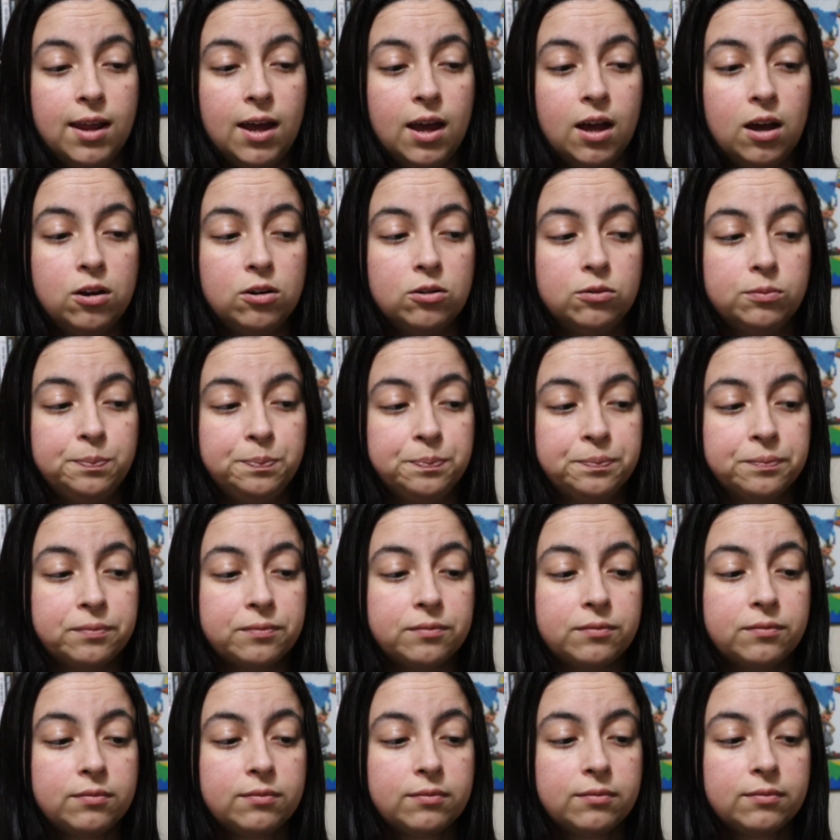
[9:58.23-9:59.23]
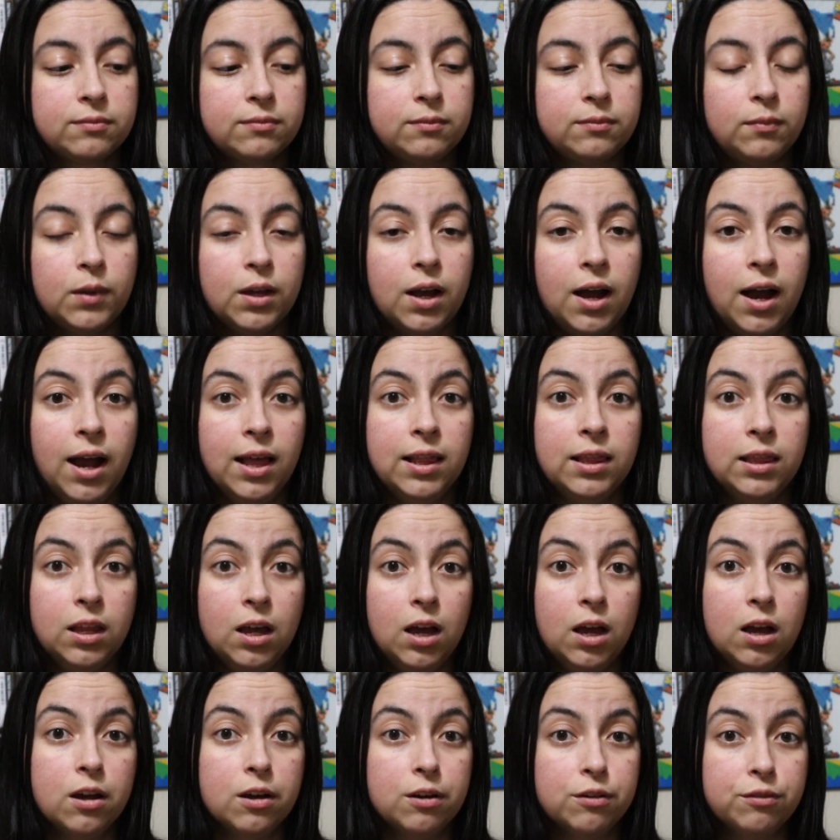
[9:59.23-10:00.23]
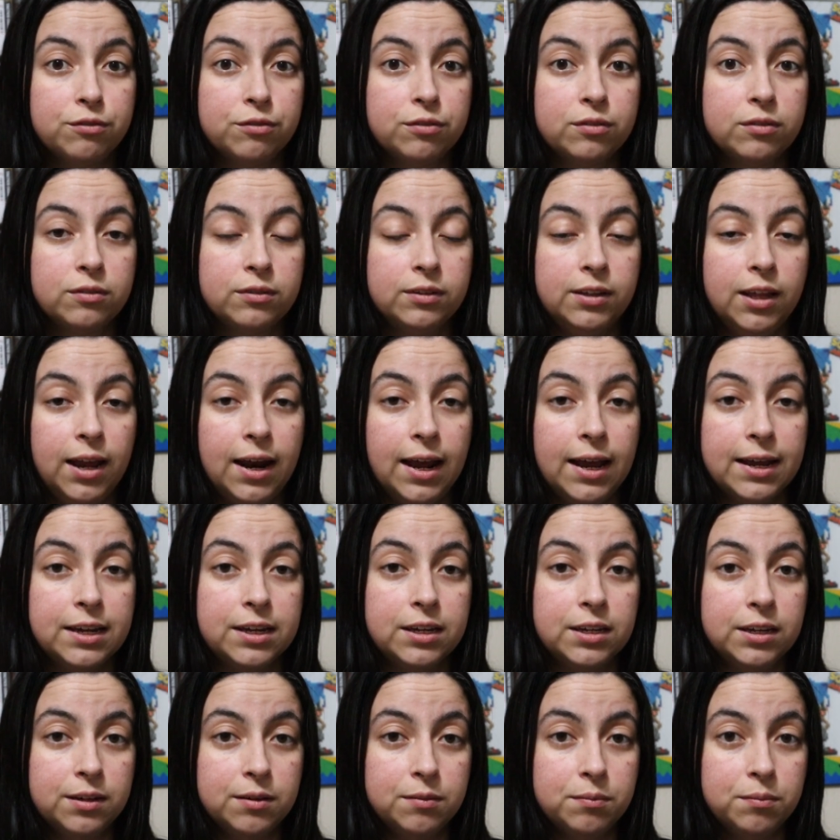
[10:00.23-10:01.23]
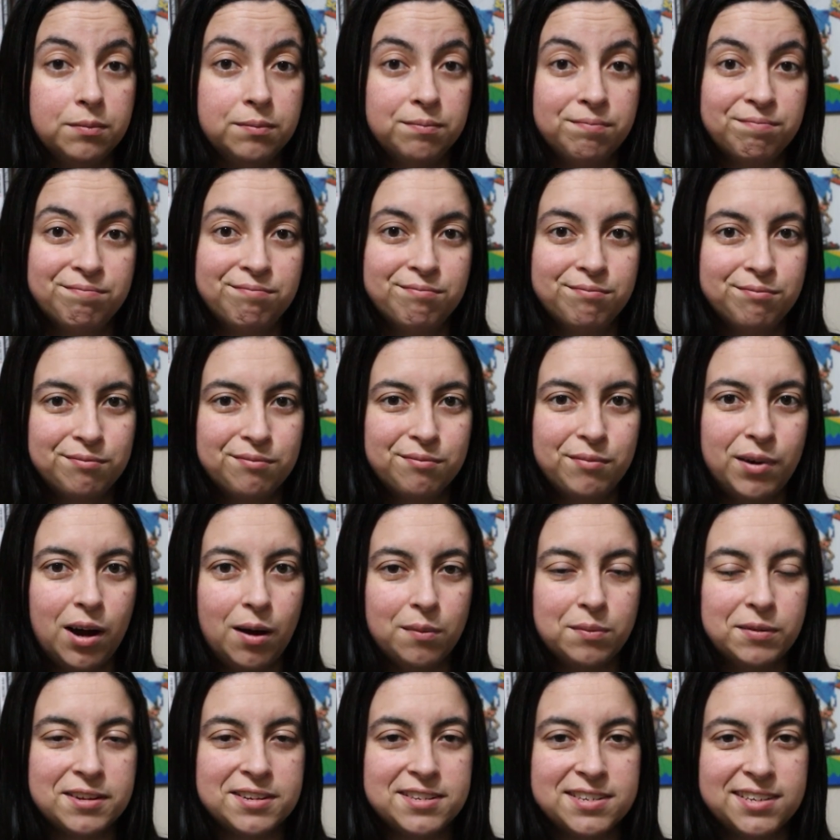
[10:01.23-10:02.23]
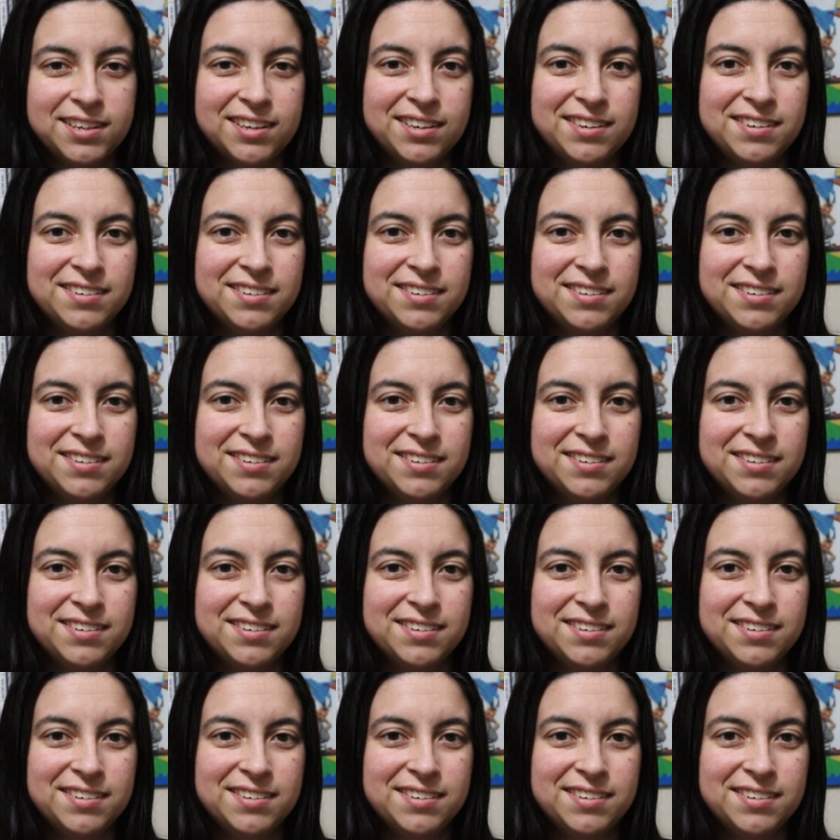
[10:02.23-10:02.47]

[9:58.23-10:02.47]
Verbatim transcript: Now, I love that I can pop this